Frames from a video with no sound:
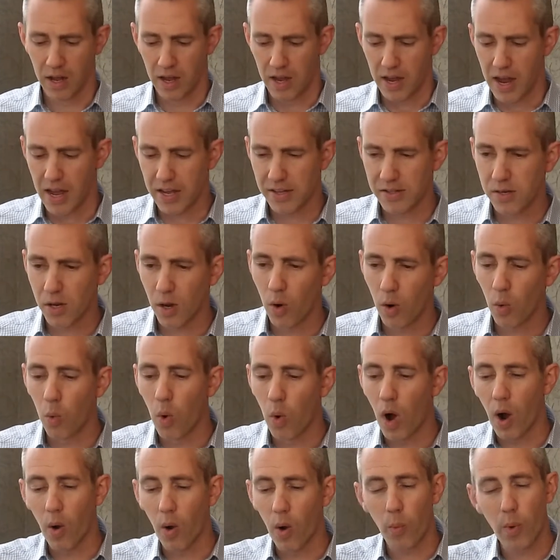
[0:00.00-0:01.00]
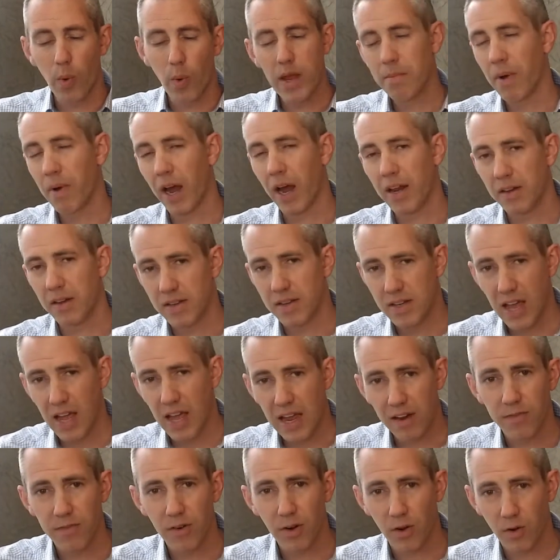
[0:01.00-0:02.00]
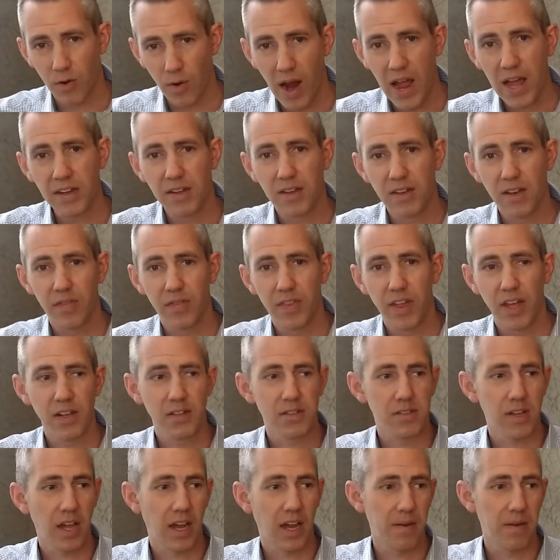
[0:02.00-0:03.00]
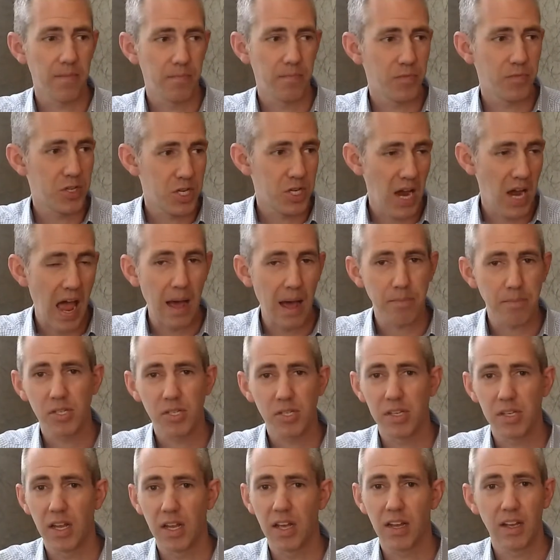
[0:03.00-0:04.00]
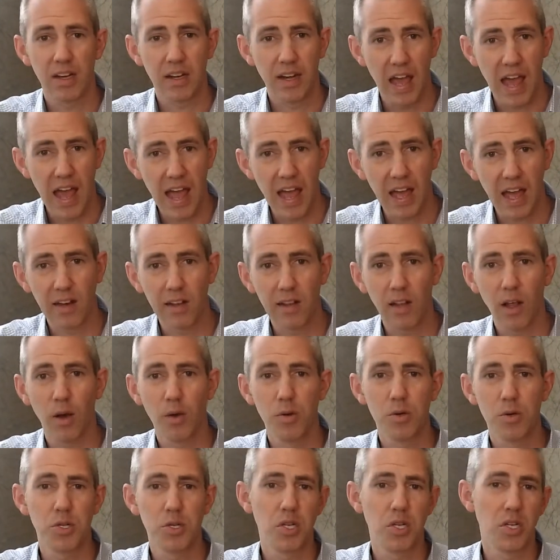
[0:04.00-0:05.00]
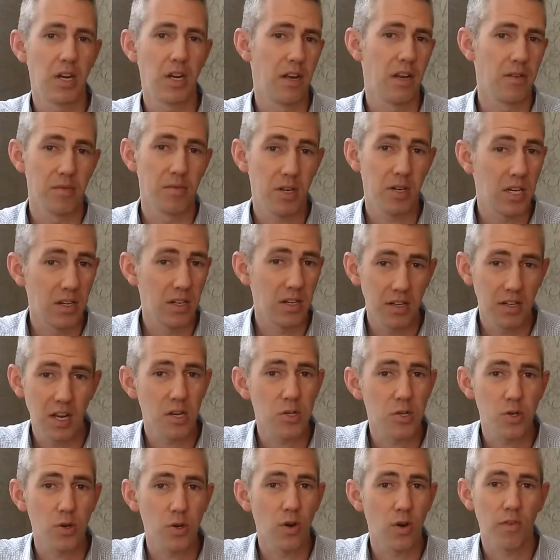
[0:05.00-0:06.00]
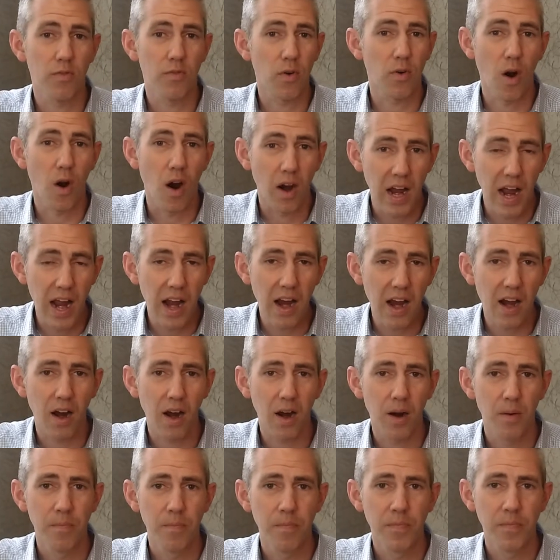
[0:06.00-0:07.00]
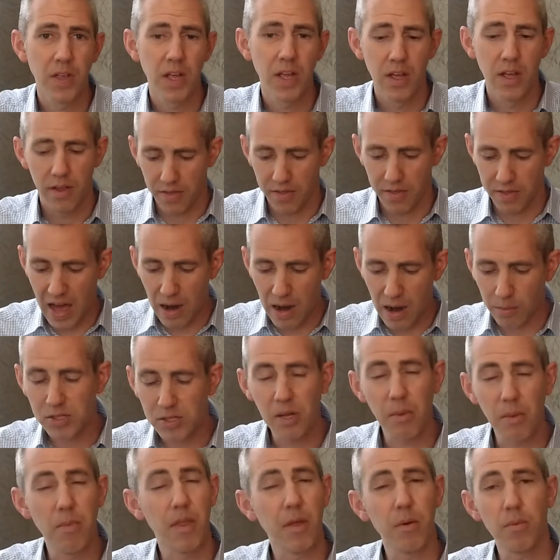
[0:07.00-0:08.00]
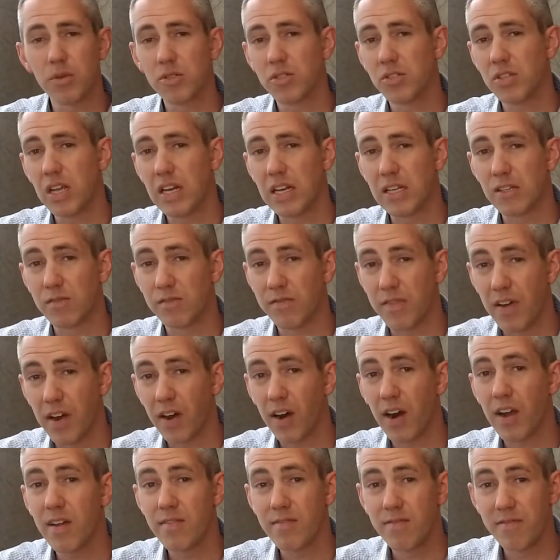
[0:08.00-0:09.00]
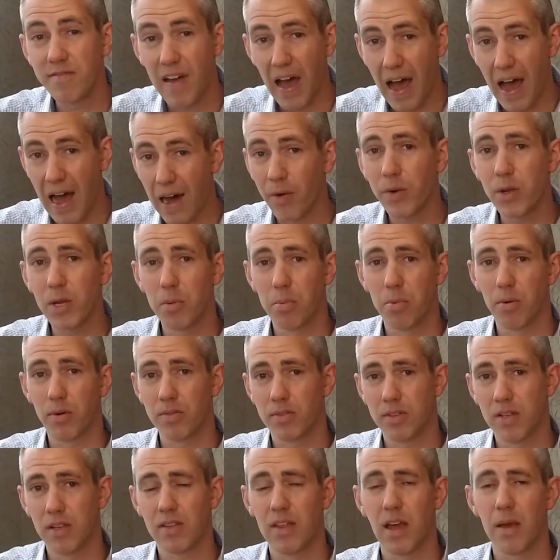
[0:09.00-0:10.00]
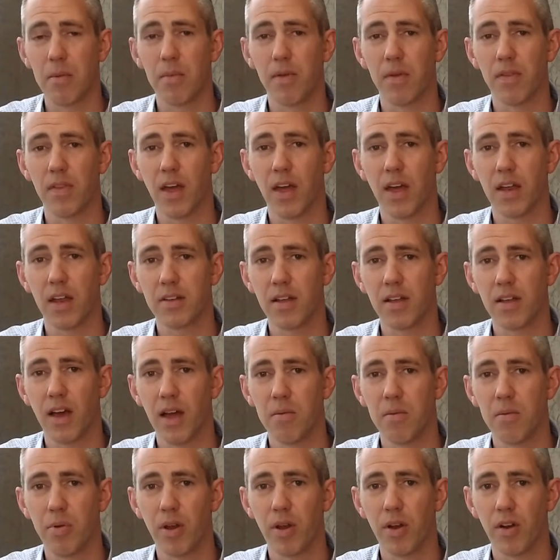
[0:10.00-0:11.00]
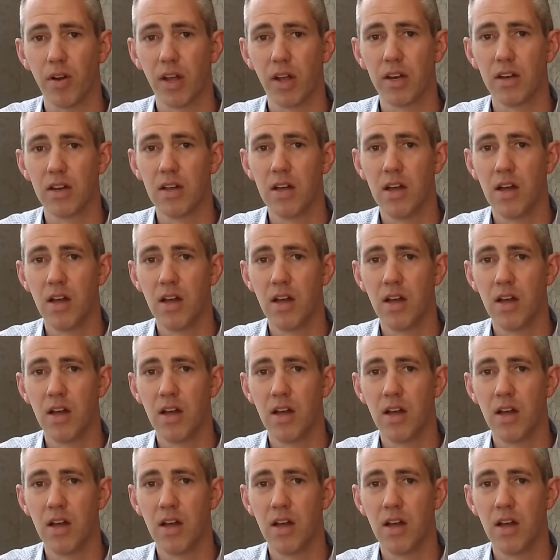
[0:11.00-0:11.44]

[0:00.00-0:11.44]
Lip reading: And so while we might take for granted things like chapstick and hand lotion and conditioner for our hair, that was something that was seen as very valuable to them in that time period.